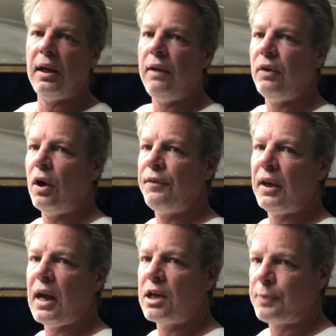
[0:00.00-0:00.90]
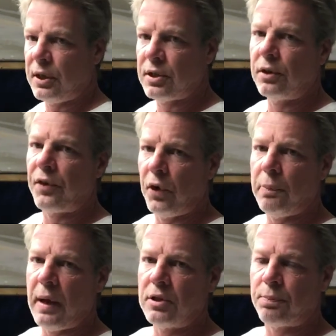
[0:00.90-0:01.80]
I leave it off the gas when it's under
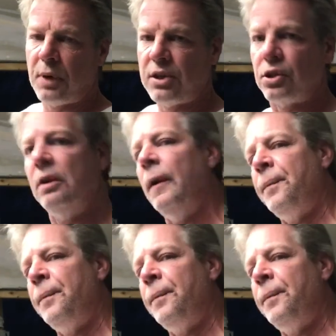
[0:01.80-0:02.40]
30 pounds of pressure